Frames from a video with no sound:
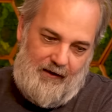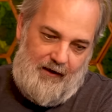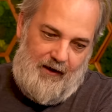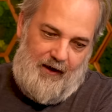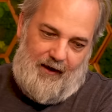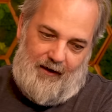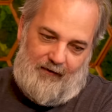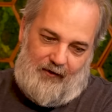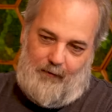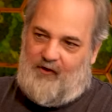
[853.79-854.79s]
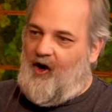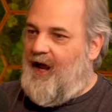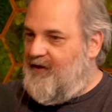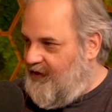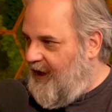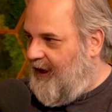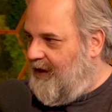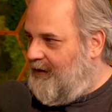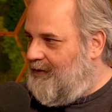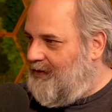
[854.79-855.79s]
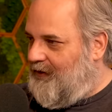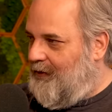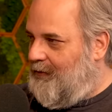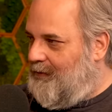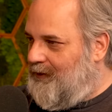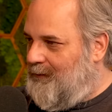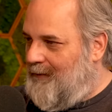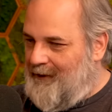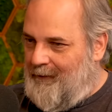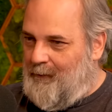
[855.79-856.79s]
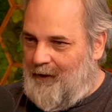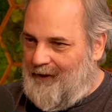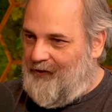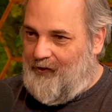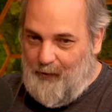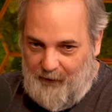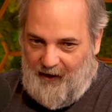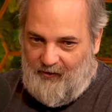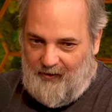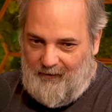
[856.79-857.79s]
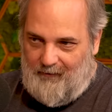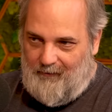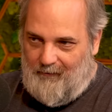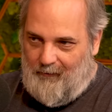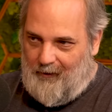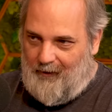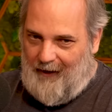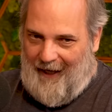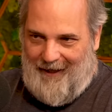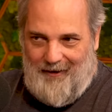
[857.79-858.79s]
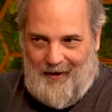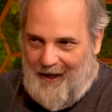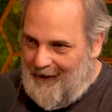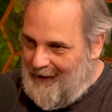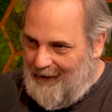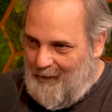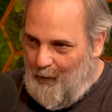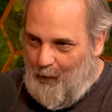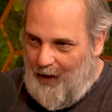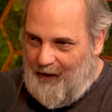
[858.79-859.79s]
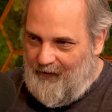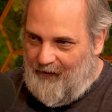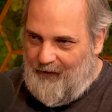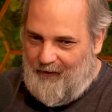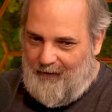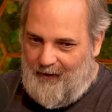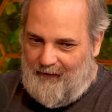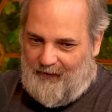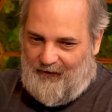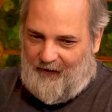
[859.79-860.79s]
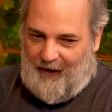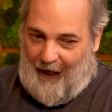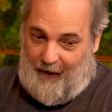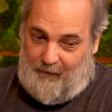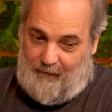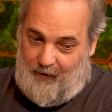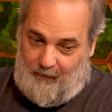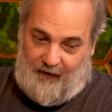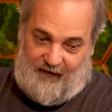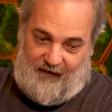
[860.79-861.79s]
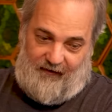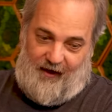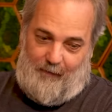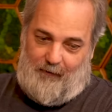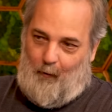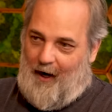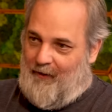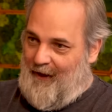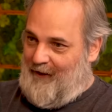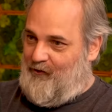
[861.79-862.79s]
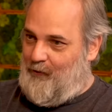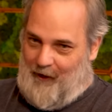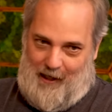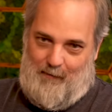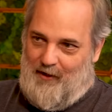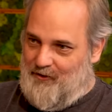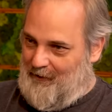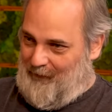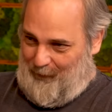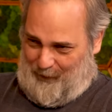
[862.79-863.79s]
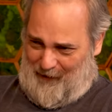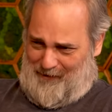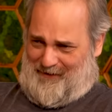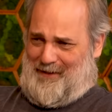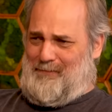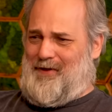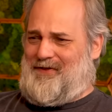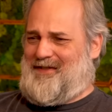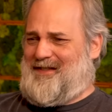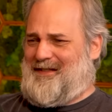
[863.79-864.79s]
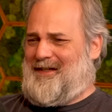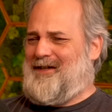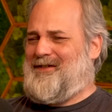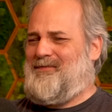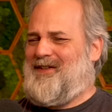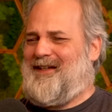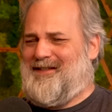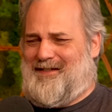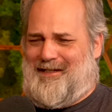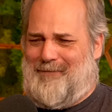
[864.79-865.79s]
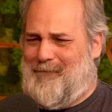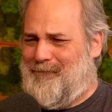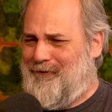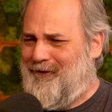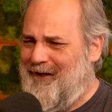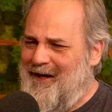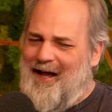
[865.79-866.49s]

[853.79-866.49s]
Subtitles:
And to which I say, so you want me to go work in a soup kitchen or hang gliding? What is the, and she's like, I don't know. Let's examine why that's your image of a person with it being esteemable.